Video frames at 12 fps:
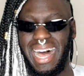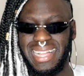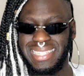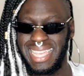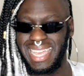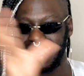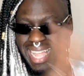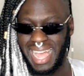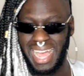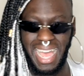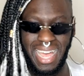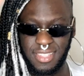take
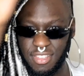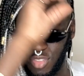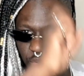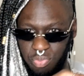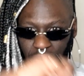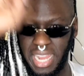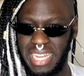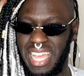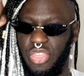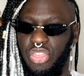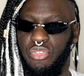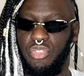that out of your brain
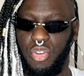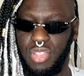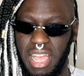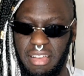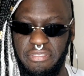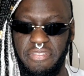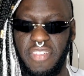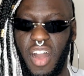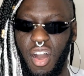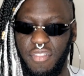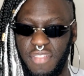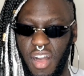and throw that
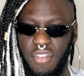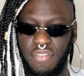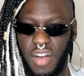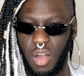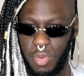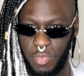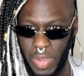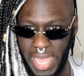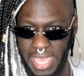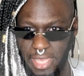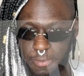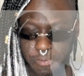far, far, far
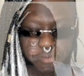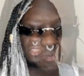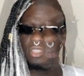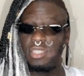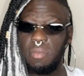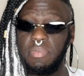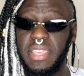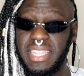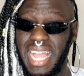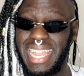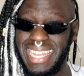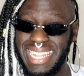away. Something
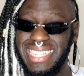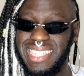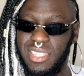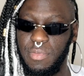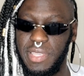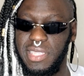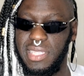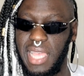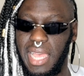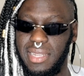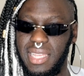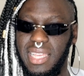that needs to be
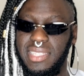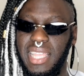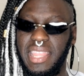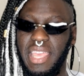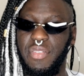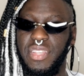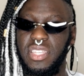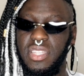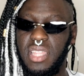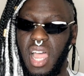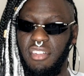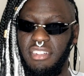said is that there is a
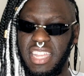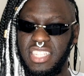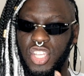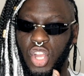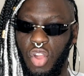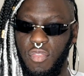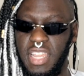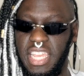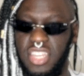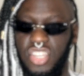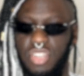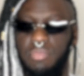direct
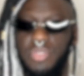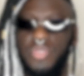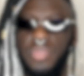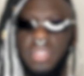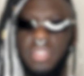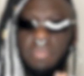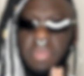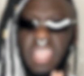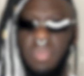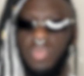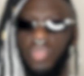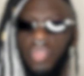correlation between the
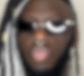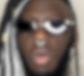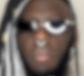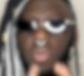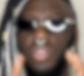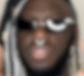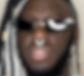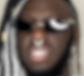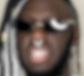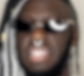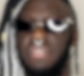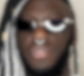people who are most
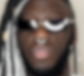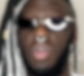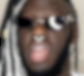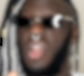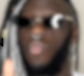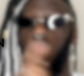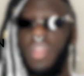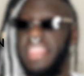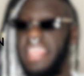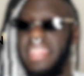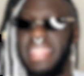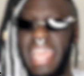successful
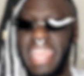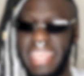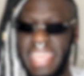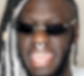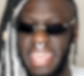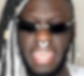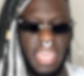within their year,